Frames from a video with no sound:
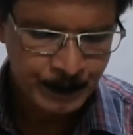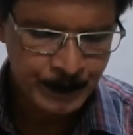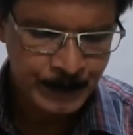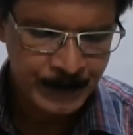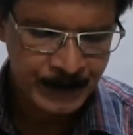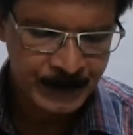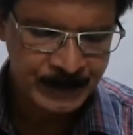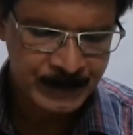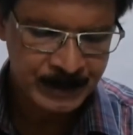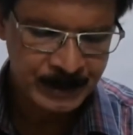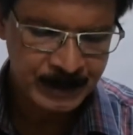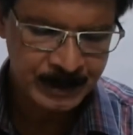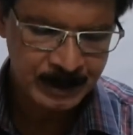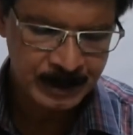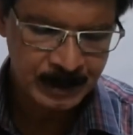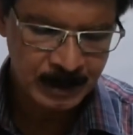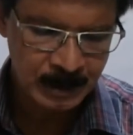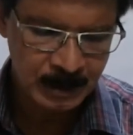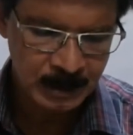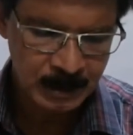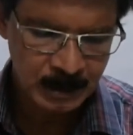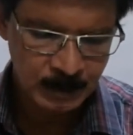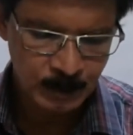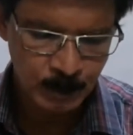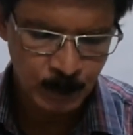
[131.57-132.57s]
peasant
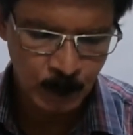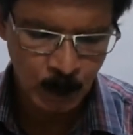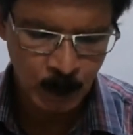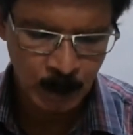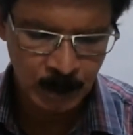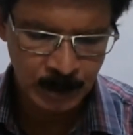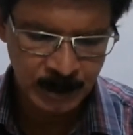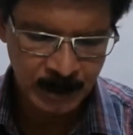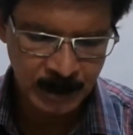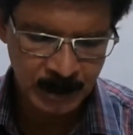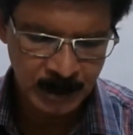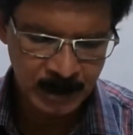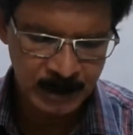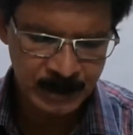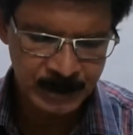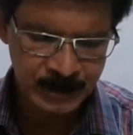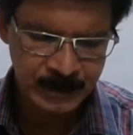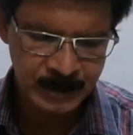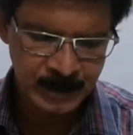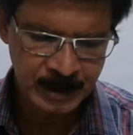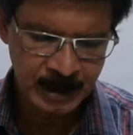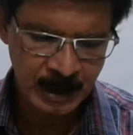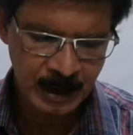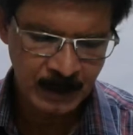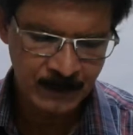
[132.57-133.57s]
girl born in
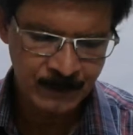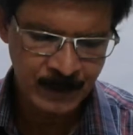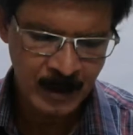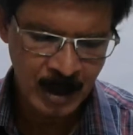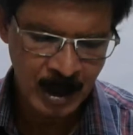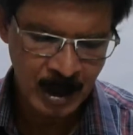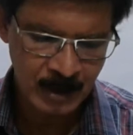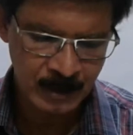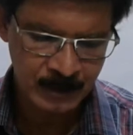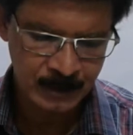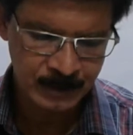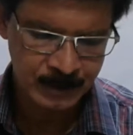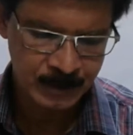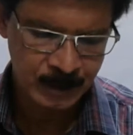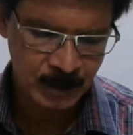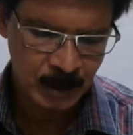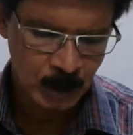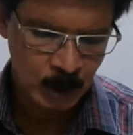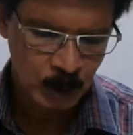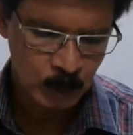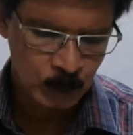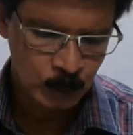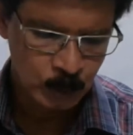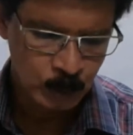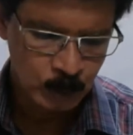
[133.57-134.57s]
eastern France
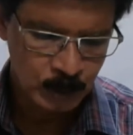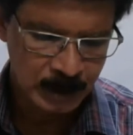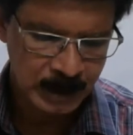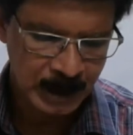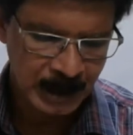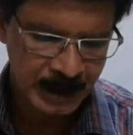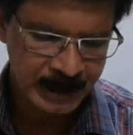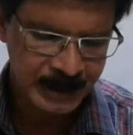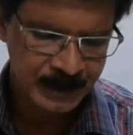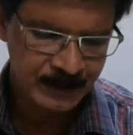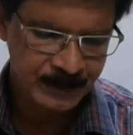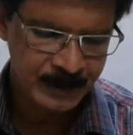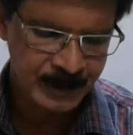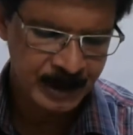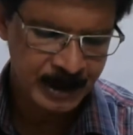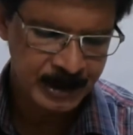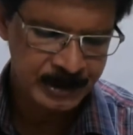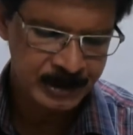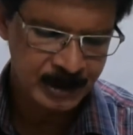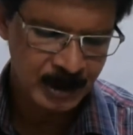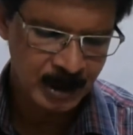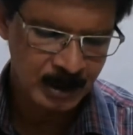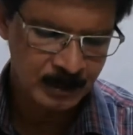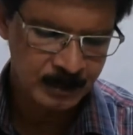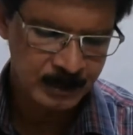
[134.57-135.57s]
who led the
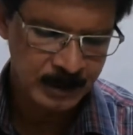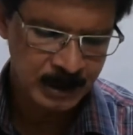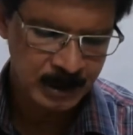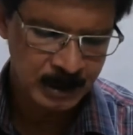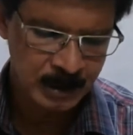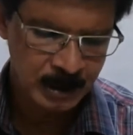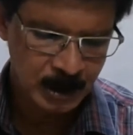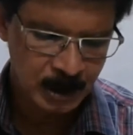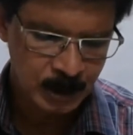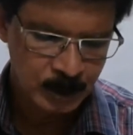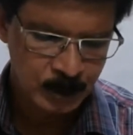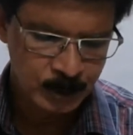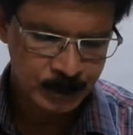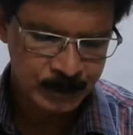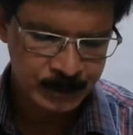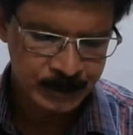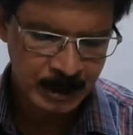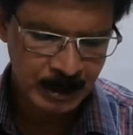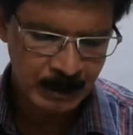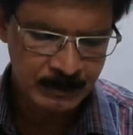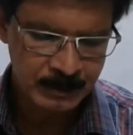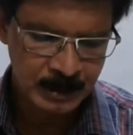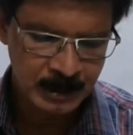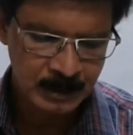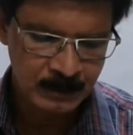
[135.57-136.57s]
French army to
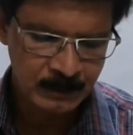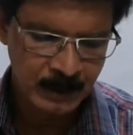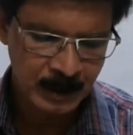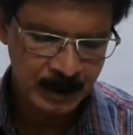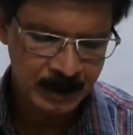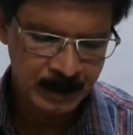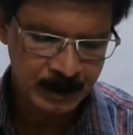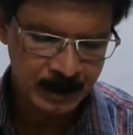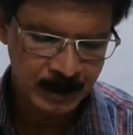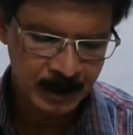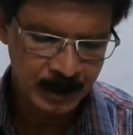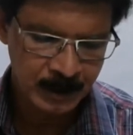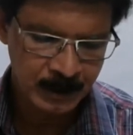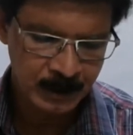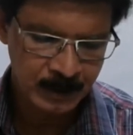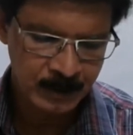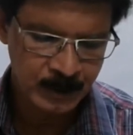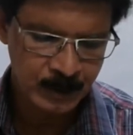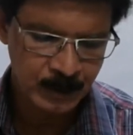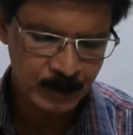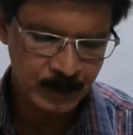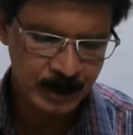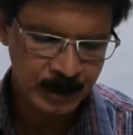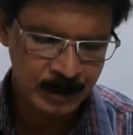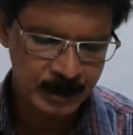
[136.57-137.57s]
several victories
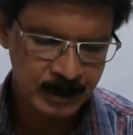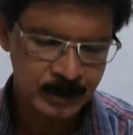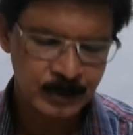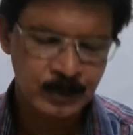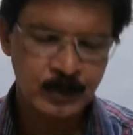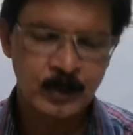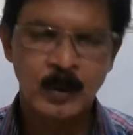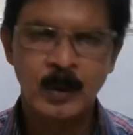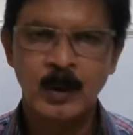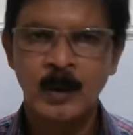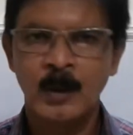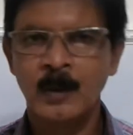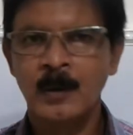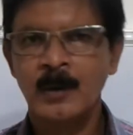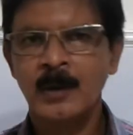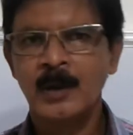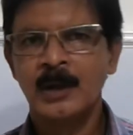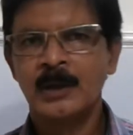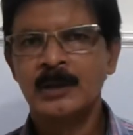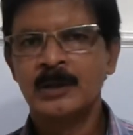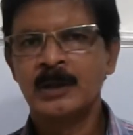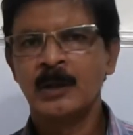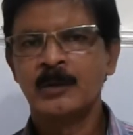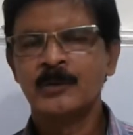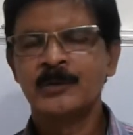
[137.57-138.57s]
during this war.
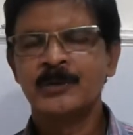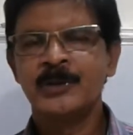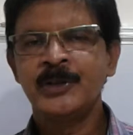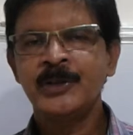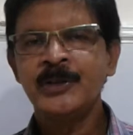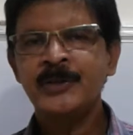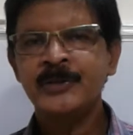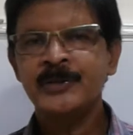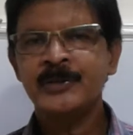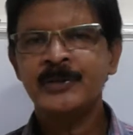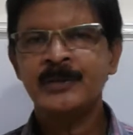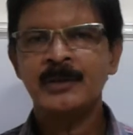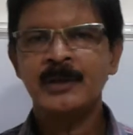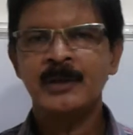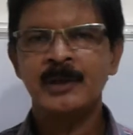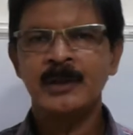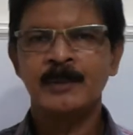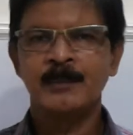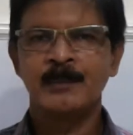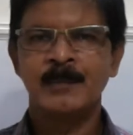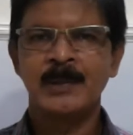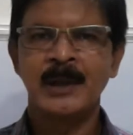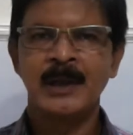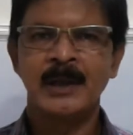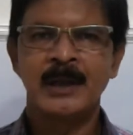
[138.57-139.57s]
Now, this
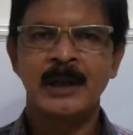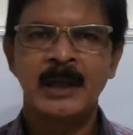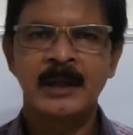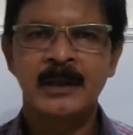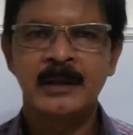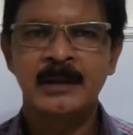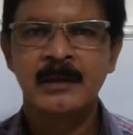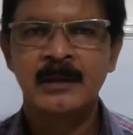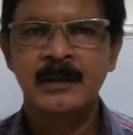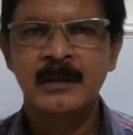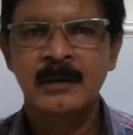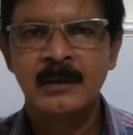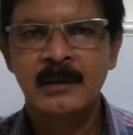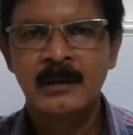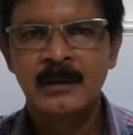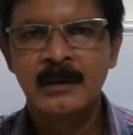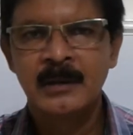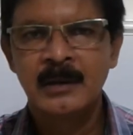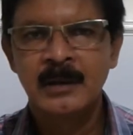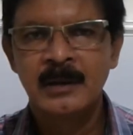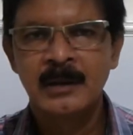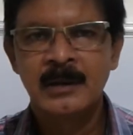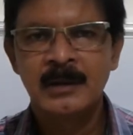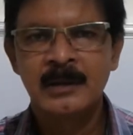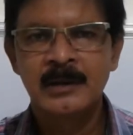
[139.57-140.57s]
playwright
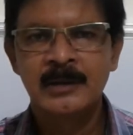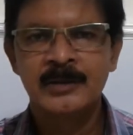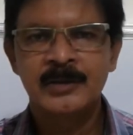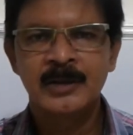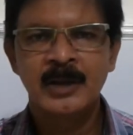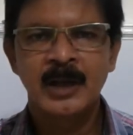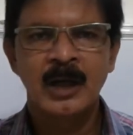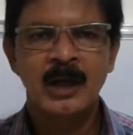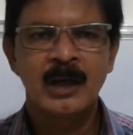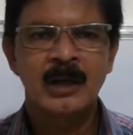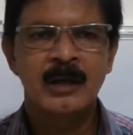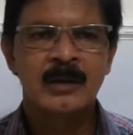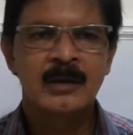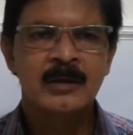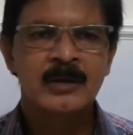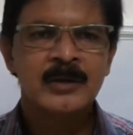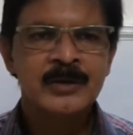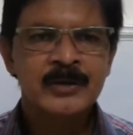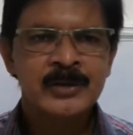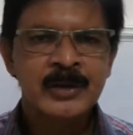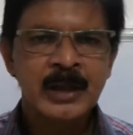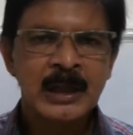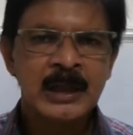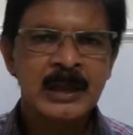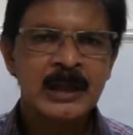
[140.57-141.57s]
is
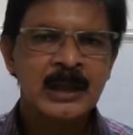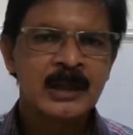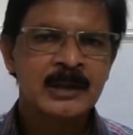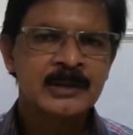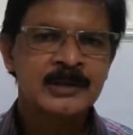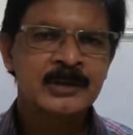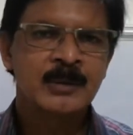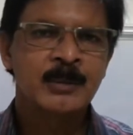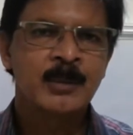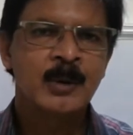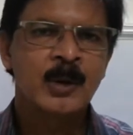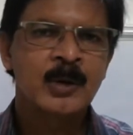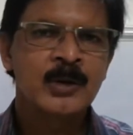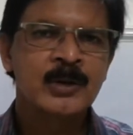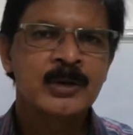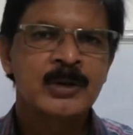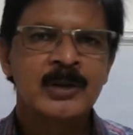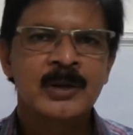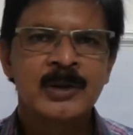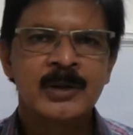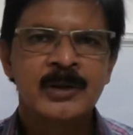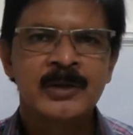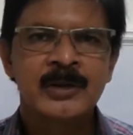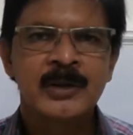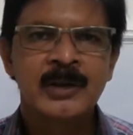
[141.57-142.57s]
telling us about
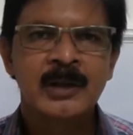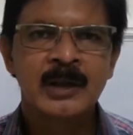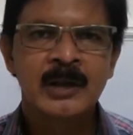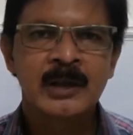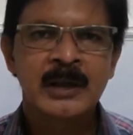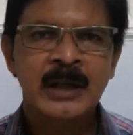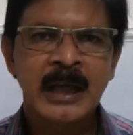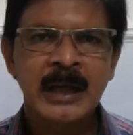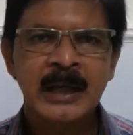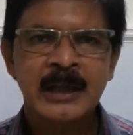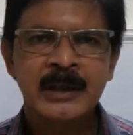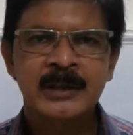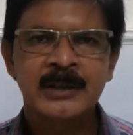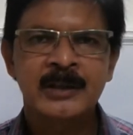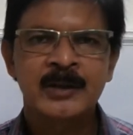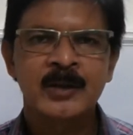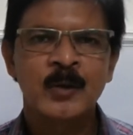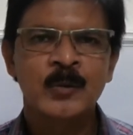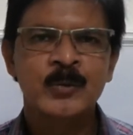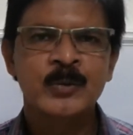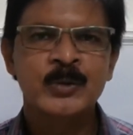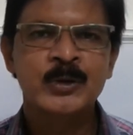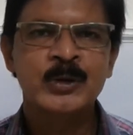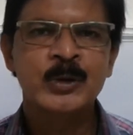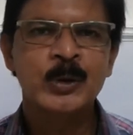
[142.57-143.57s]
the character
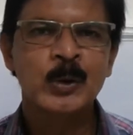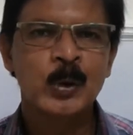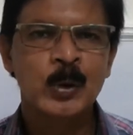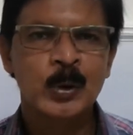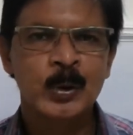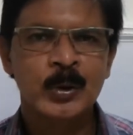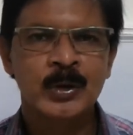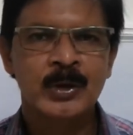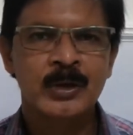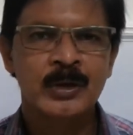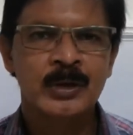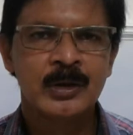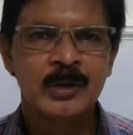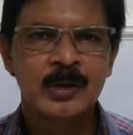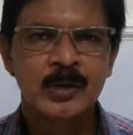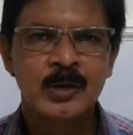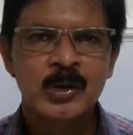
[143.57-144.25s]
of Joan.